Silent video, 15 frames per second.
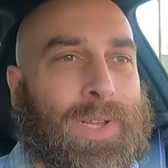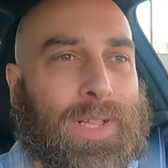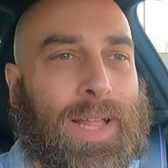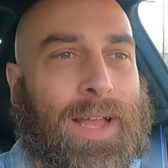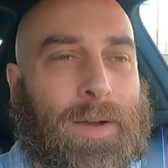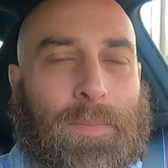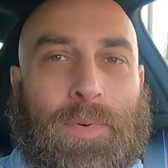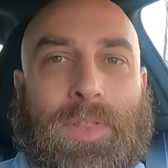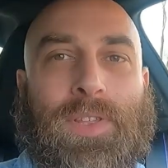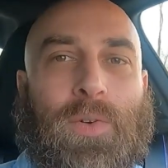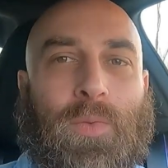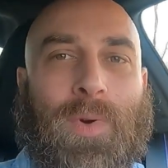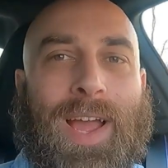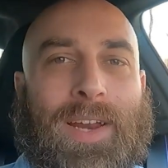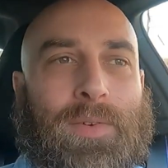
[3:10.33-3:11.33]
will help with
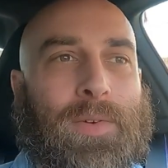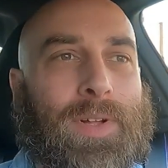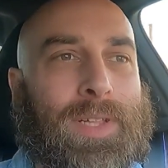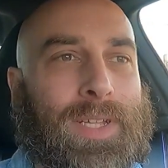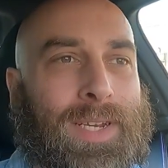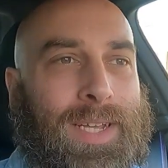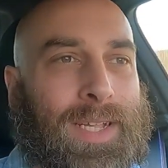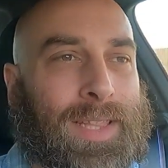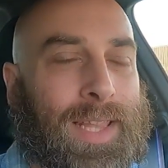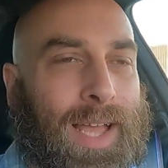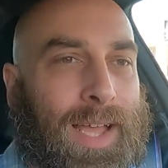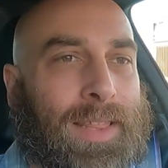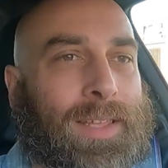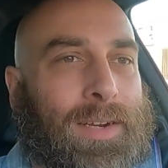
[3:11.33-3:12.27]
your ride quality a lot.